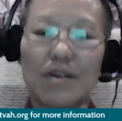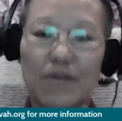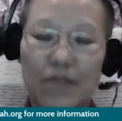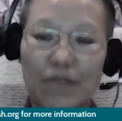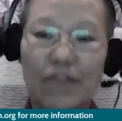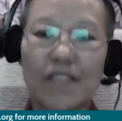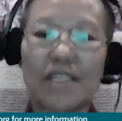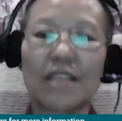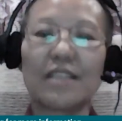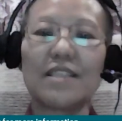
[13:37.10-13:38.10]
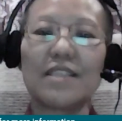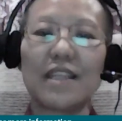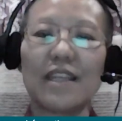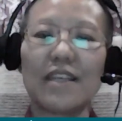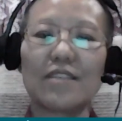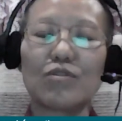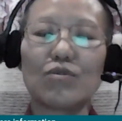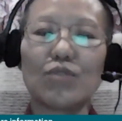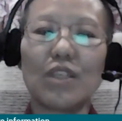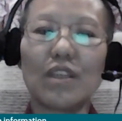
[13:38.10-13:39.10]
if they take this and that.
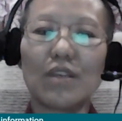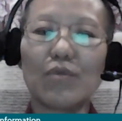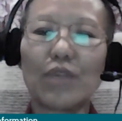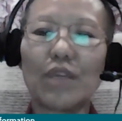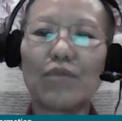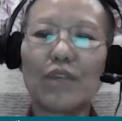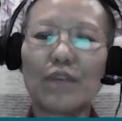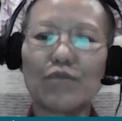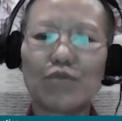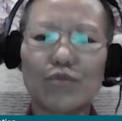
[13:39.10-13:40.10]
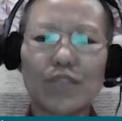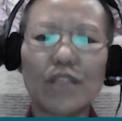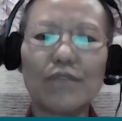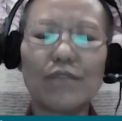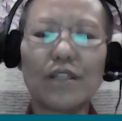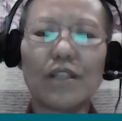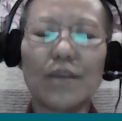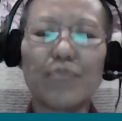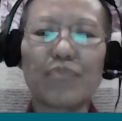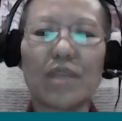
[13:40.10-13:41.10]
So in that way, we have to really feel
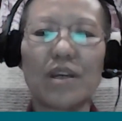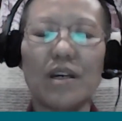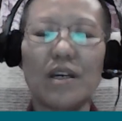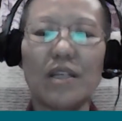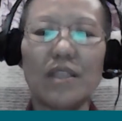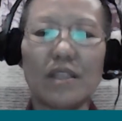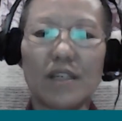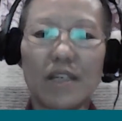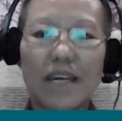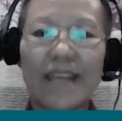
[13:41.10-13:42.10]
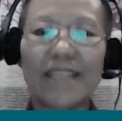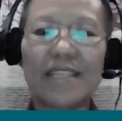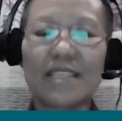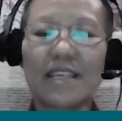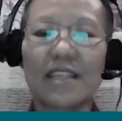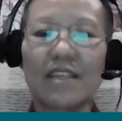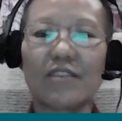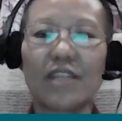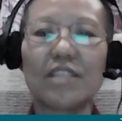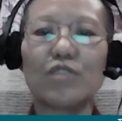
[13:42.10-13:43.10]
the kindness and the
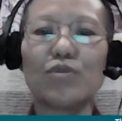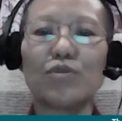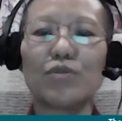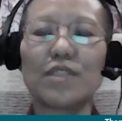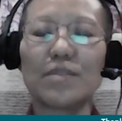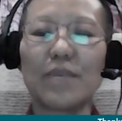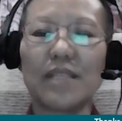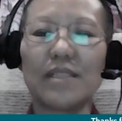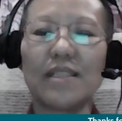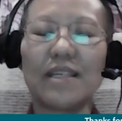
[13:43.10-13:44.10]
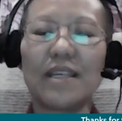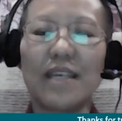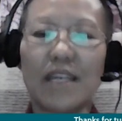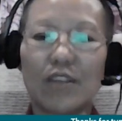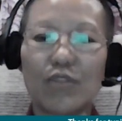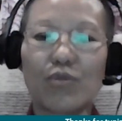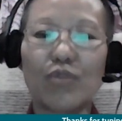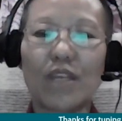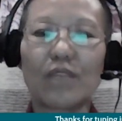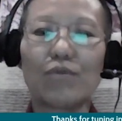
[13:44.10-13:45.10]
gratitude towards the mother, and through
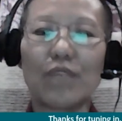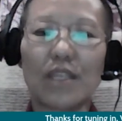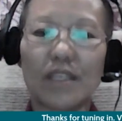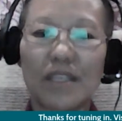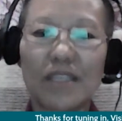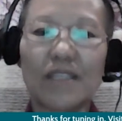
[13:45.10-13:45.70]
that we can